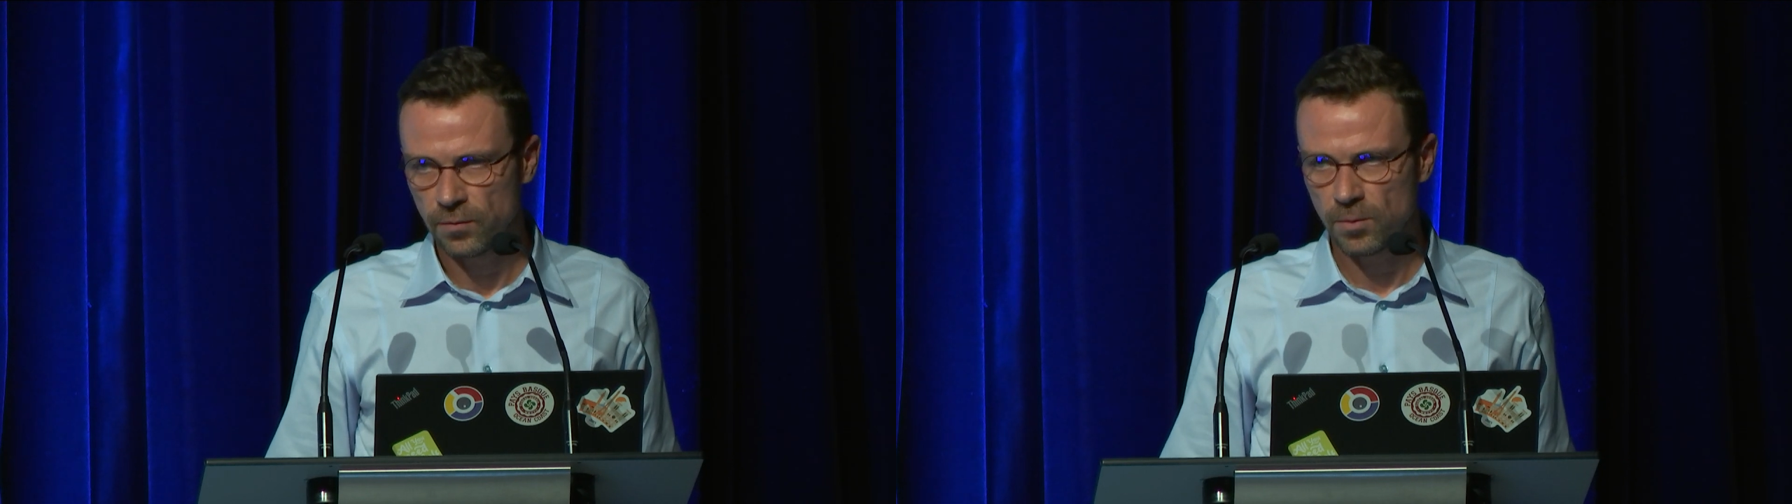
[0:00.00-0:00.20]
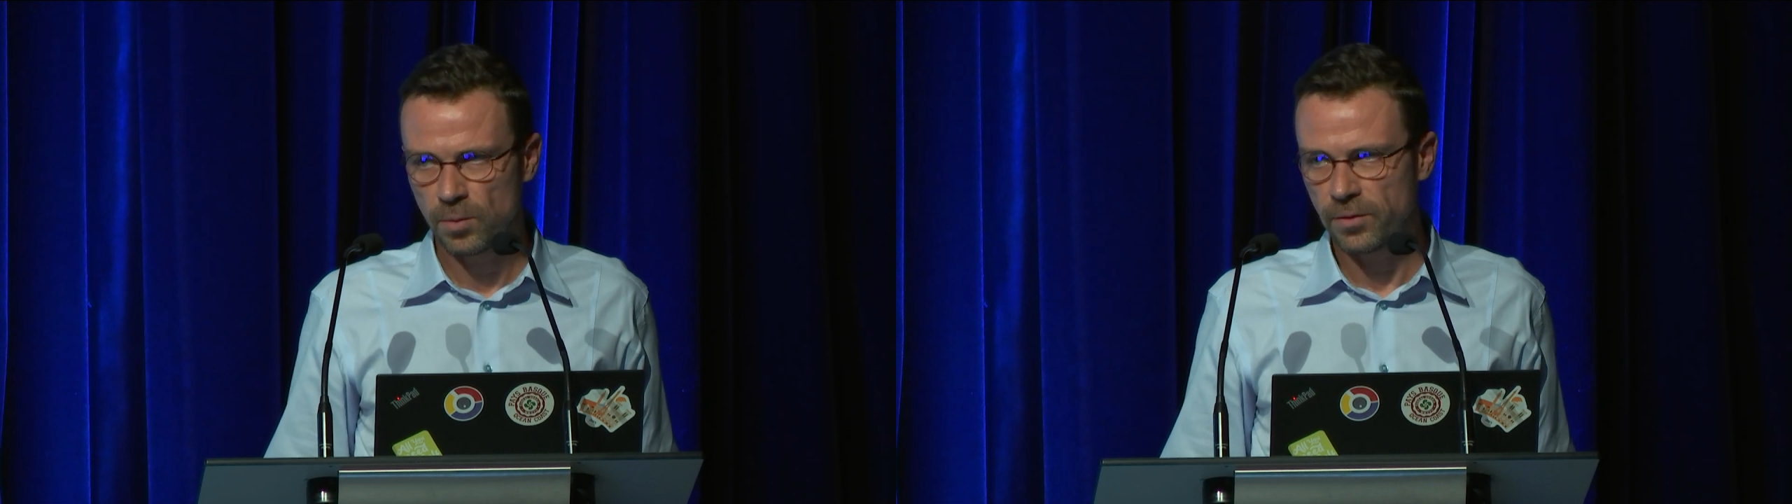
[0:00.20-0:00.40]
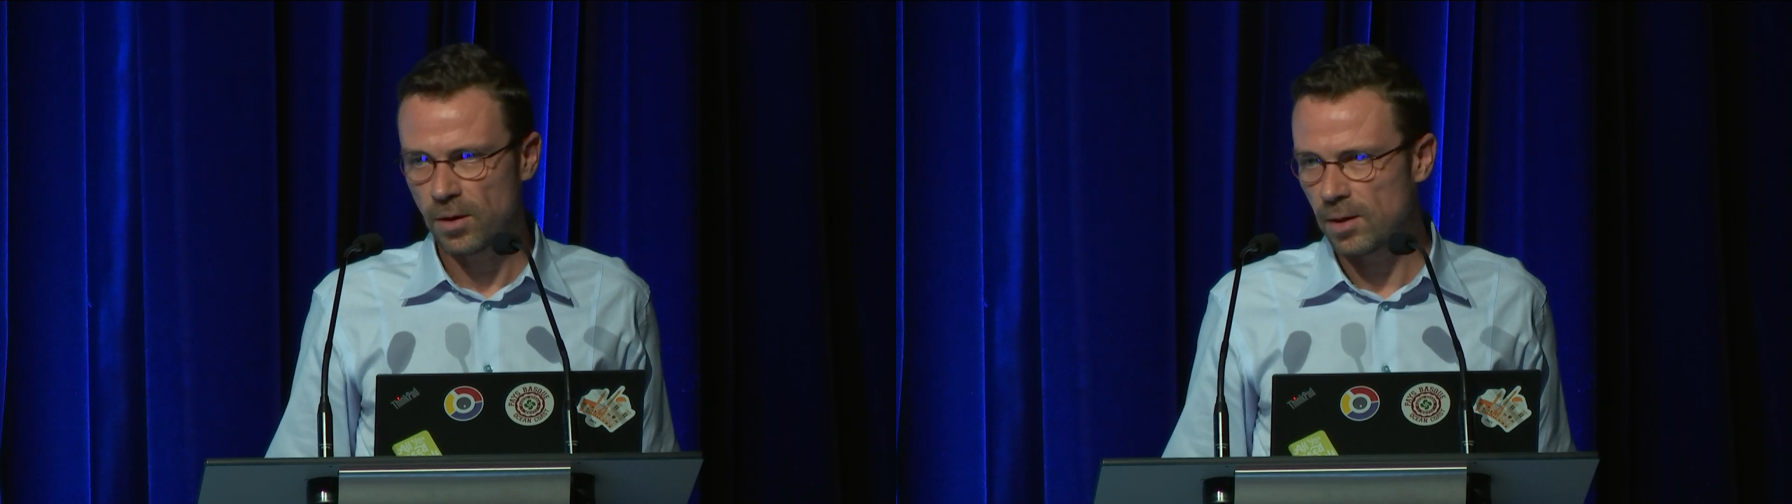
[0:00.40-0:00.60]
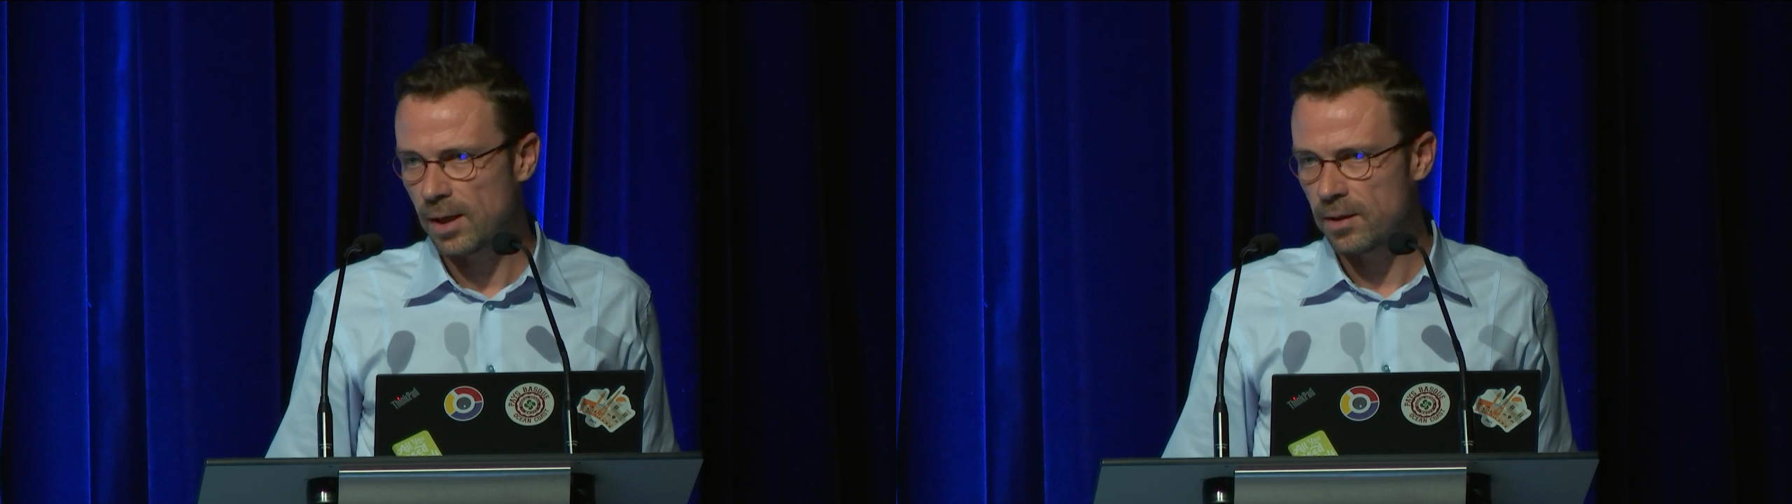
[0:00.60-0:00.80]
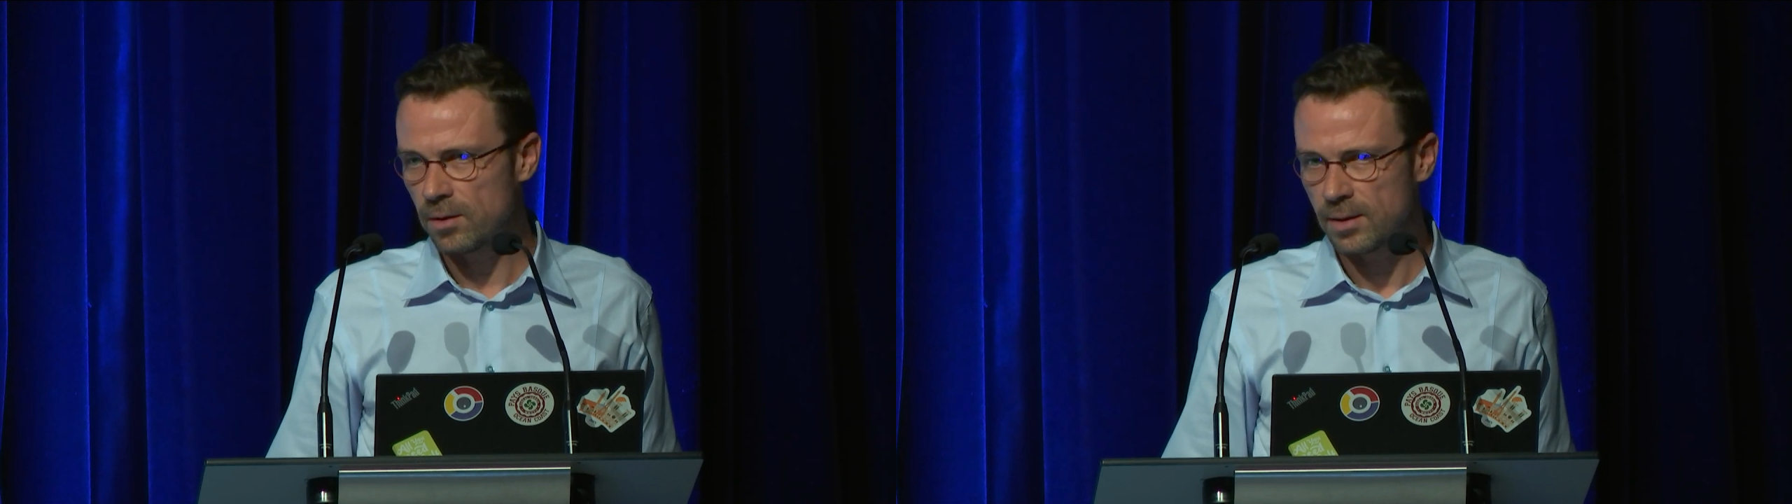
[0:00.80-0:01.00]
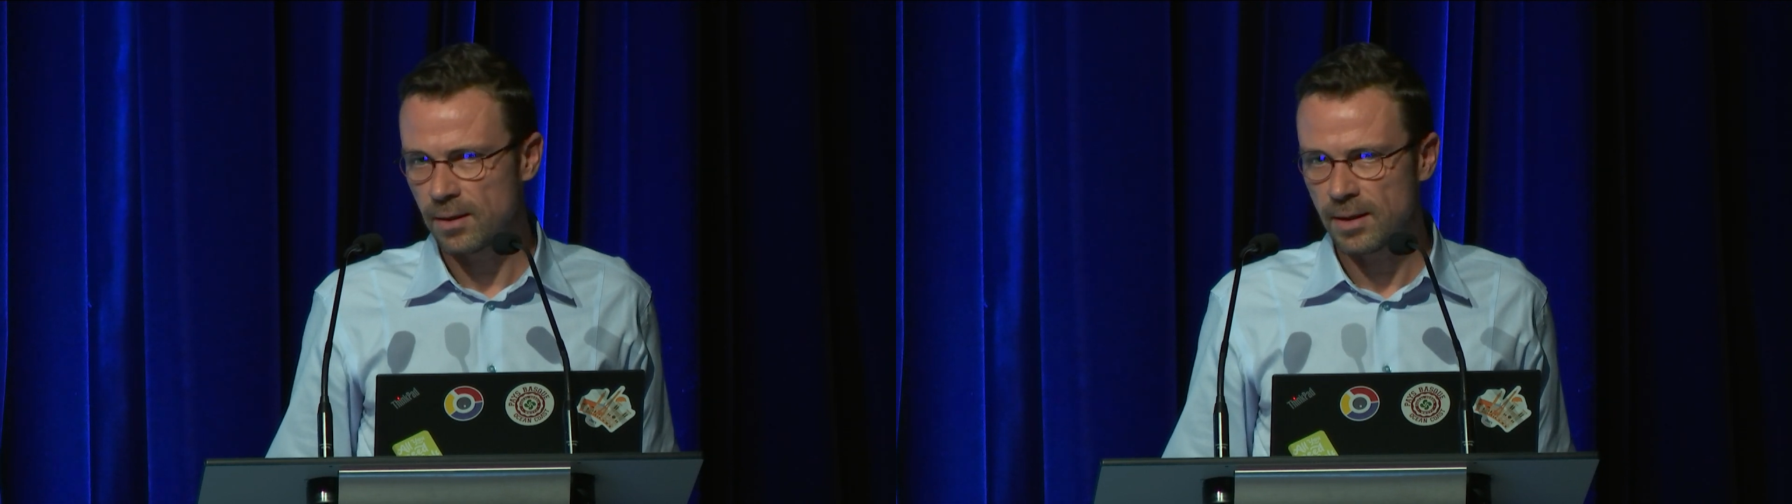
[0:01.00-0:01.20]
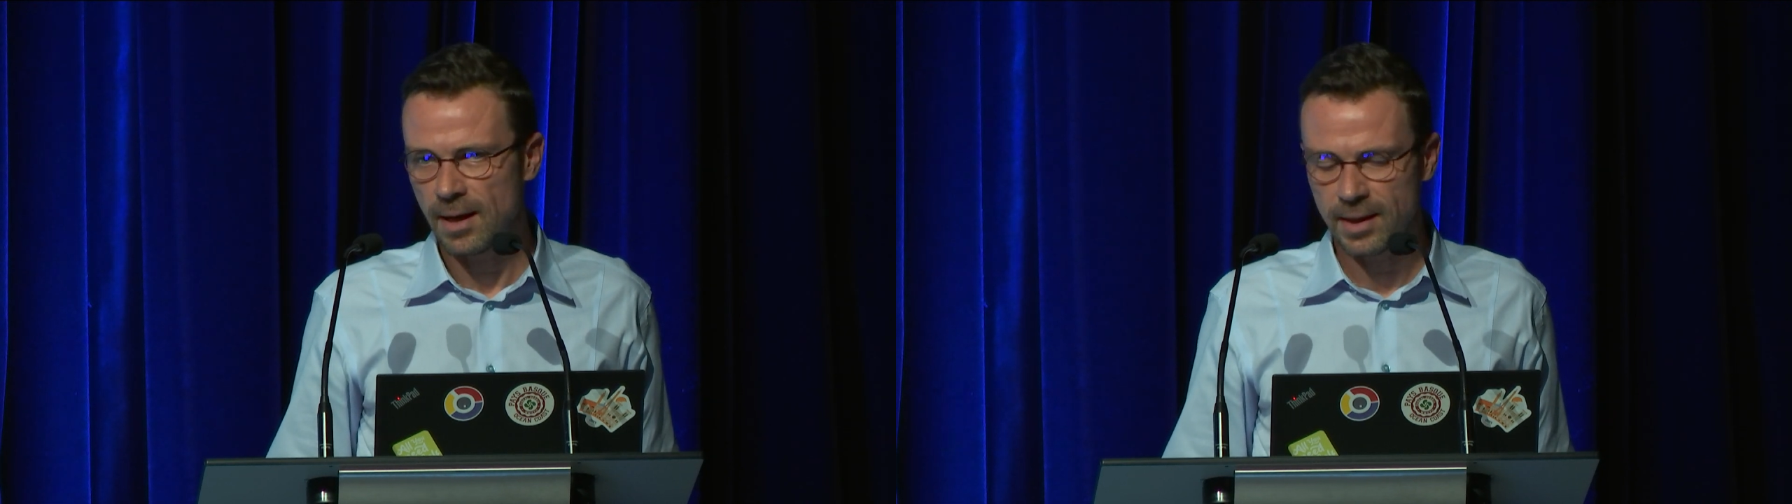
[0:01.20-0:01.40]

for both our client and